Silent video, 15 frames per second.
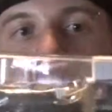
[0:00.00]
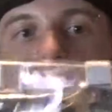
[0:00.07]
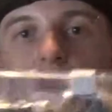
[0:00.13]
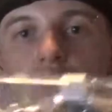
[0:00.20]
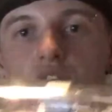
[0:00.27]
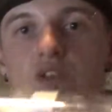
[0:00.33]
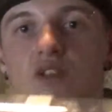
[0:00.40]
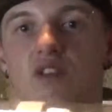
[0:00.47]
they
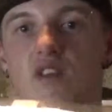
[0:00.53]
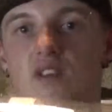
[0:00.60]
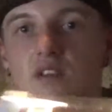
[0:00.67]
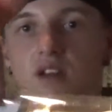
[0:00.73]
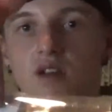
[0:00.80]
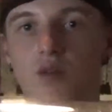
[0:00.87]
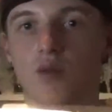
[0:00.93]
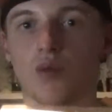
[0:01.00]
use these
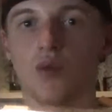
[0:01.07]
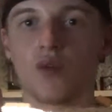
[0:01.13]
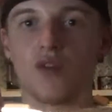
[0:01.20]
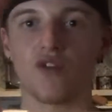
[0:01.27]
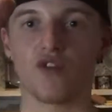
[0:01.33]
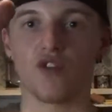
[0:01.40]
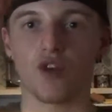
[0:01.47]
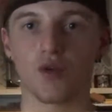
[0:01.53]
little
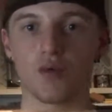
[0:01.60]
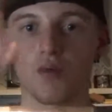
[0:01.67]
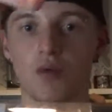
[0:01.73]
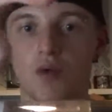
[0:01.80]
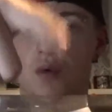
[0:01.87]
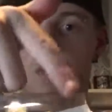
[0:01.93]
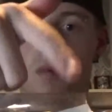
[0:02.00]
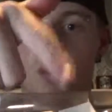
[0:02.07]
foam
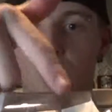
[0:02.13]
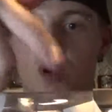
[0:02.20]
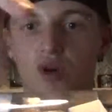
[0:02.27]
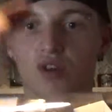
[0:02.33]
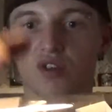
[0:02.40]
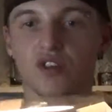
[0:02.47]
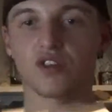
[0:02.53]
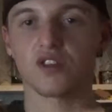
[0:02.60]

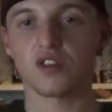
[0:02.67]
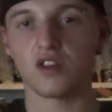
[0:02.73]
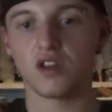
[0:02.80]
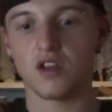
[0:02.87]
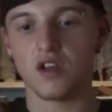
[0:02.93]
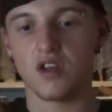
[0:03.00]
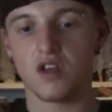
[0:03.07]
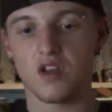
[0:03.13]
blocks
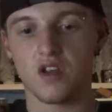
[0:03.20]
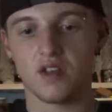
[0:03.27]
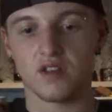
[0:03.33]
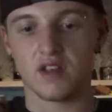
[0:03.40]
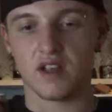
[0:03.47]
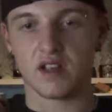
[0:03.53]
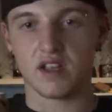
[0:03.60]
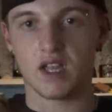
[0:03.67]

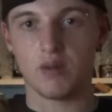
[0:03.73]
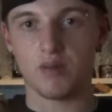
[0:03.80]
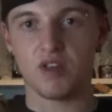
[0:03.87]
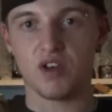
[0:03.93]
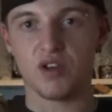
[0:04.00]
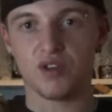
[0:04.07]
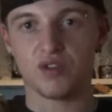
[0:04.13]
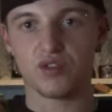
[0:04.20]
that keep
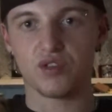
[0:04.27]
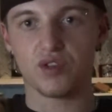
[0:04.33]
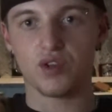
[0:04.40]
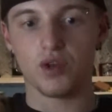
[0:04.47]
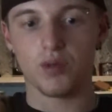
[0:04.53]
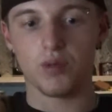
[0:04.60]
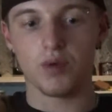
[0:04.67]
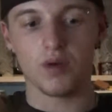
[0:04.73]
the ice
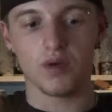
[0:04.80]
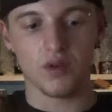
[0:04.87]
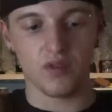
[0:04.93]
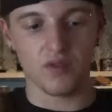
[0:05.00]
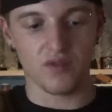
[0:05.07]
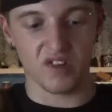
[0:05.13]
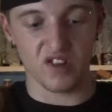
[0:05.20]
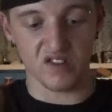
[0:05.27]
cube
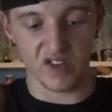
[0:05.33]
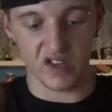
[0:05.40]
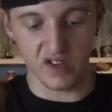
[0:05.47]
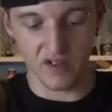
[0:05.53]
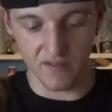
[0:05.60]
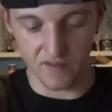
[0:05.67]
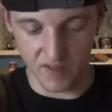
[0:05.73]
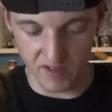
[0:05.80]
very,
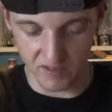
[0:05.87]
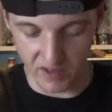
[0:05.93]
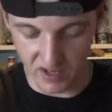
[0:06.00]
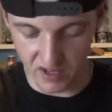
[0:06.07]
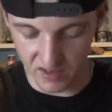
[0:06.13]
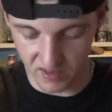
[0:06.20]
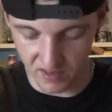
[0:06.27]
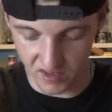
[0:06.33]
very
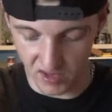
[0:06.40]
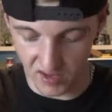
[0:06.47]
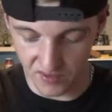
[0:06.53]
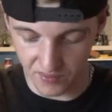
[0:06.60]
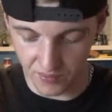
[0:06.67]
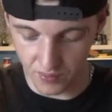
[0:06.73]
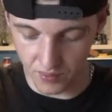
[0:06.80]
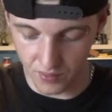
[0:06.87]

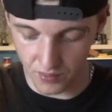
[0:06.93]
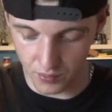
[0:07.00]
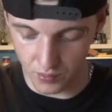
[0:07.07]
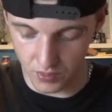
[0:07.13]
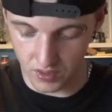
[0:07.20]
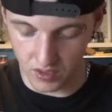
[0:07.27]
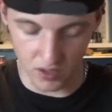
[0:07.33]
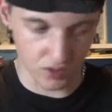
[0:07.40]
stiff
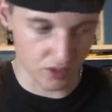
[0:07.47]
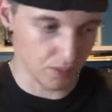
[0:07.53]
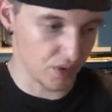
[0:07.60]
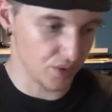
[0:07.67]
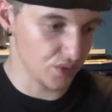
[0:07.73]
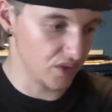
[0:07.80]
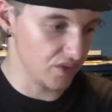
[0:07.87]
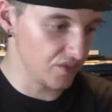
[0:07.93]
with the
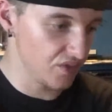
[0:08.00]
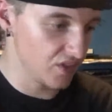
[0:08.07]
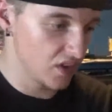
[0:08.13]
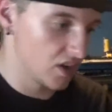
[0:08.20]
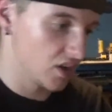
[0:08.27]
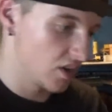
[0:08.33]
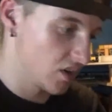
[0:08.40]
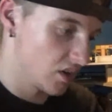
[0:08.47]
locomotive.
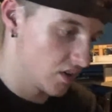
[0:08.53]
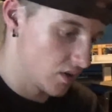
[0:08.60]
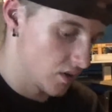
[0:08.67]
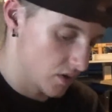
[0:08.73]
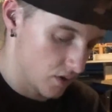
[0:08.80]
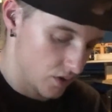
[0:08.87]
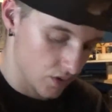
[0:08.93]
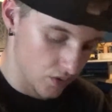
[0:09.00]

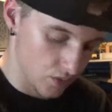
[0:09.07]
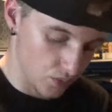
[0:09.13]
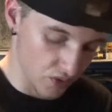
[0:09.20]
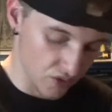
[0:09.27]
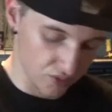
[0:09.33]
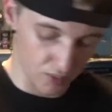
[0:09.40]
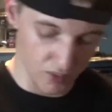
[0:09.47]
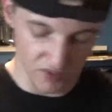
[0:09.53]

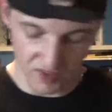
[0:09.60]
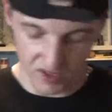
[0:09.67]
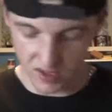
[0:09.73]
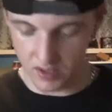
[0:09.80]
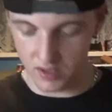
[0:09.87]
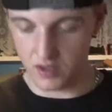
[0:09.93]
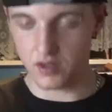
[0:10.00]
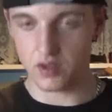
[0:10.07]
Once we remove
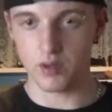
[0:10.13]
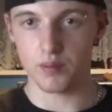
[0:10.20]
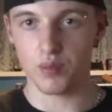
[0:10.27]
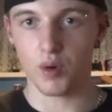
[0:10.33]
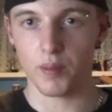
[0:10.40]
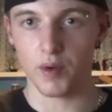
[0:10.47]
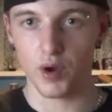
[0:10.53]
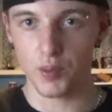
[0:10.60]
that, you
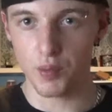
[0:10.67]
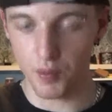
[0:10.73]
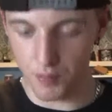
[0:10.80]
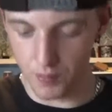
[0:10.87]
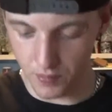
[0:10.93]
pop it open.